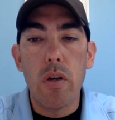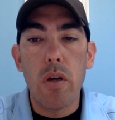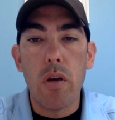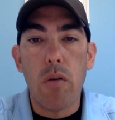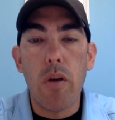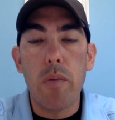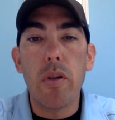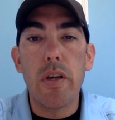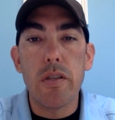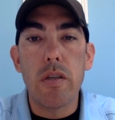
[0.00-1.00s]
we're in
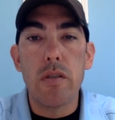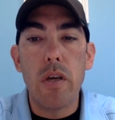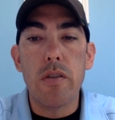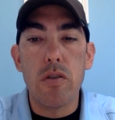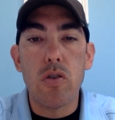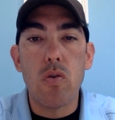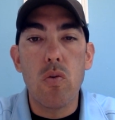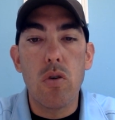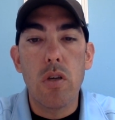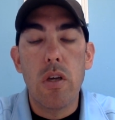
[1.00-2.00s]
a great place as
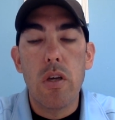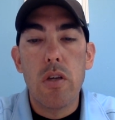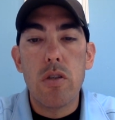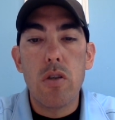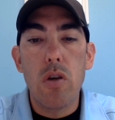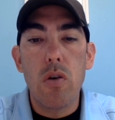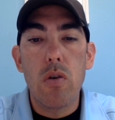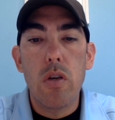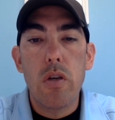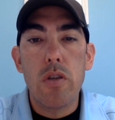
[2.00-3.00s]
a school.
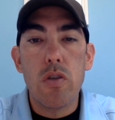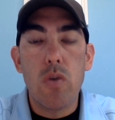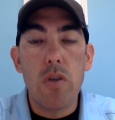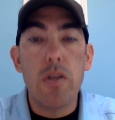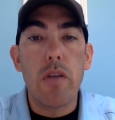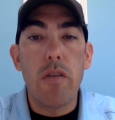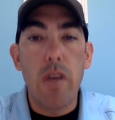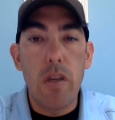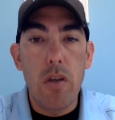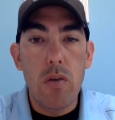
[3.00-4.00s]
So just
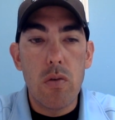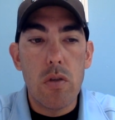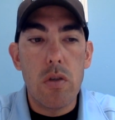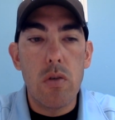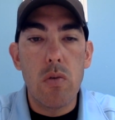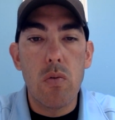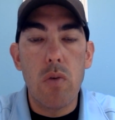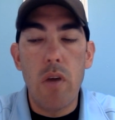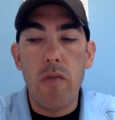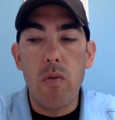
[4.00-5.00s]
want to say thank you
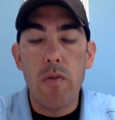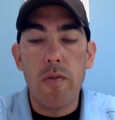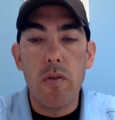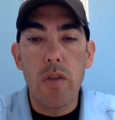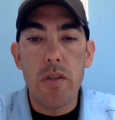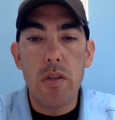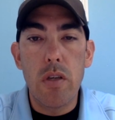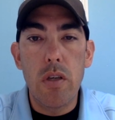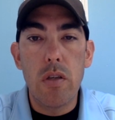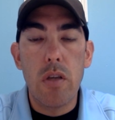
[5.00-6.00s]
to everyone
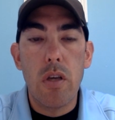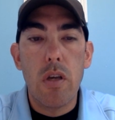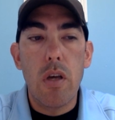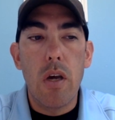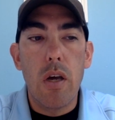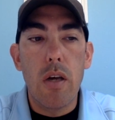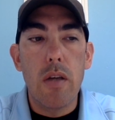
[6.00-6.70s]
for listening.